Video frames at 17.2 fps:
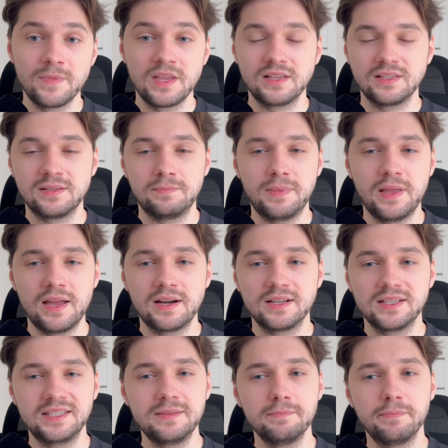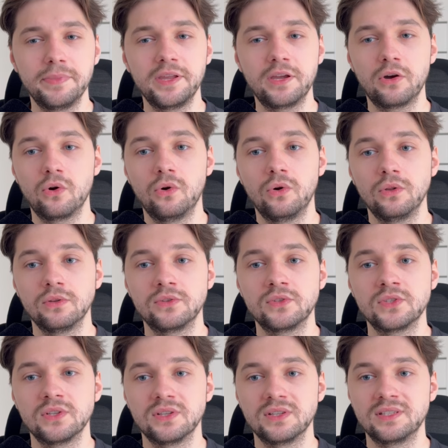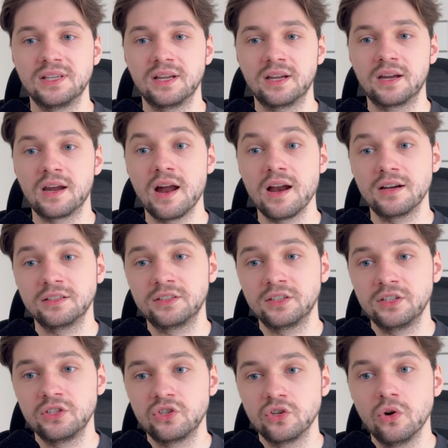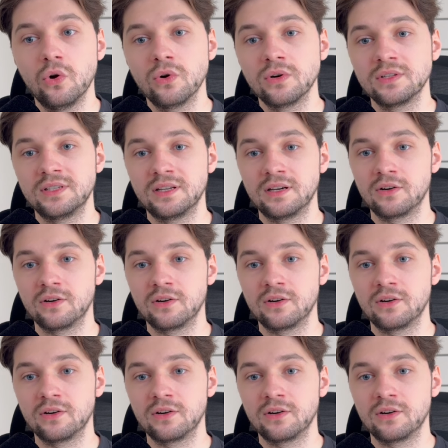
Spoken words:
the player simply holds the cartridge or the